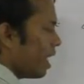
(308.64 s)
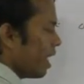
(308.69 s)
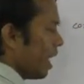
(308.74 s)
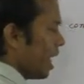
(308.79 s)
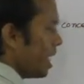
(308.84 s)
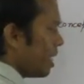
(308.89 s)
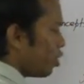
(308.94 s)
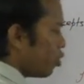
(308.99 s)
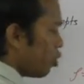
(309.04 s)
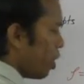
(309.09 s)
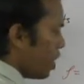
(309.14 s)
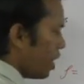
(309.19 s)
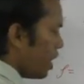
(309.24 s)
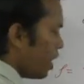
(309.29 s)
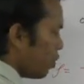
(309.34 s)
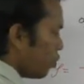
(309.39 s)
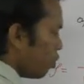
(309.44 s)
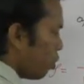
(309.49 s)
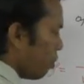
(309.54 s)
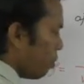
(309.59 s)
it is
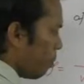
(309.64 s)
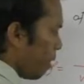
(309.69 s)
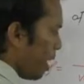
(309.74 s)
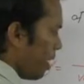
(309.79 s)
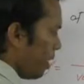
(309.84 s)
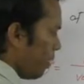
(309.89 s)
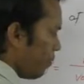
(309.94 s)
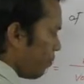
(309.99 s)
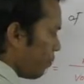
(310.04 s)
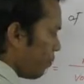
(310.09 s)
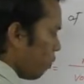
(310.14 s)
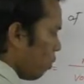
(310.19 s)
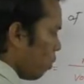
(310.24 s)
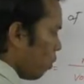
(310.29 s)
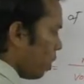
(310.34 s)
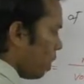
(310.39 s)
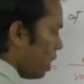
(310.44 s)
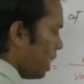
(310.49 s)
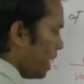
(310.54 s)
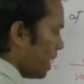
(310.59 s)

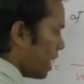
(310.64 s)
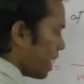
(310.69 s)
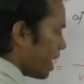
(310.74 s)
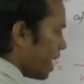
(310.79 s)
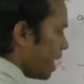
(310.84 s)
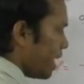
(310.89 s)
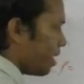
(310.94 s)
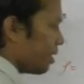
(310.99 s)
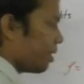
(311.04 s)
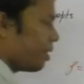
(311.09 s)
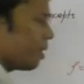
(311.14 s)
22.4 liter, correct?